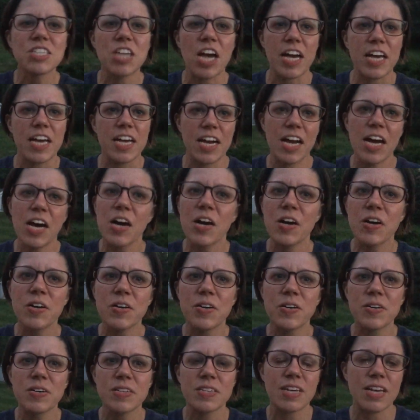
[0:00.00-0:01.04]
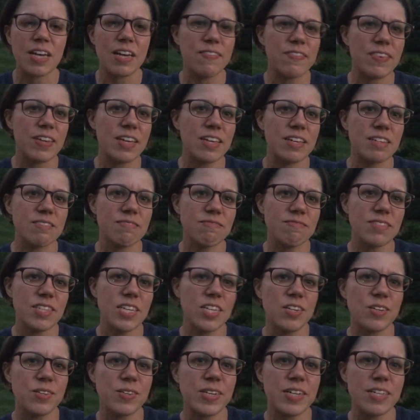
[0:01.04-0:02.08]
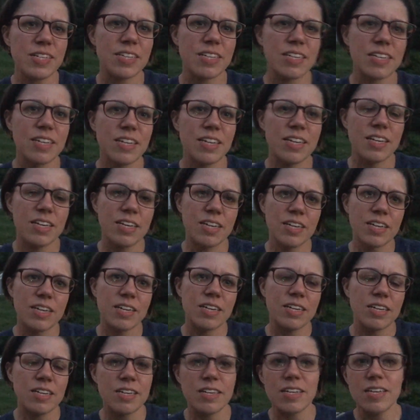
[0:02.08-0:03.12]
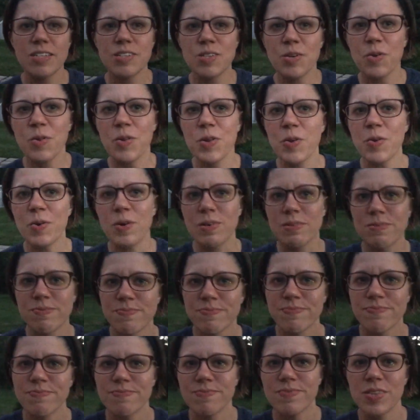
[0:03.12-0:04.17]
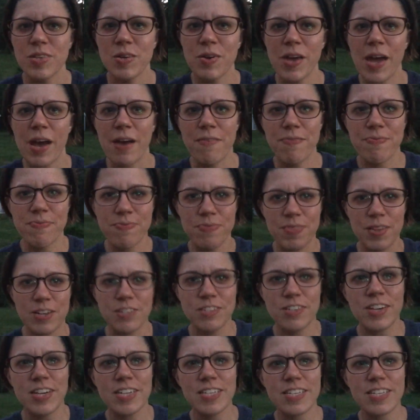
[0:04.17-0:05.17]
check it out. I mean, you know what? It's totally cool. So, yeah, there's your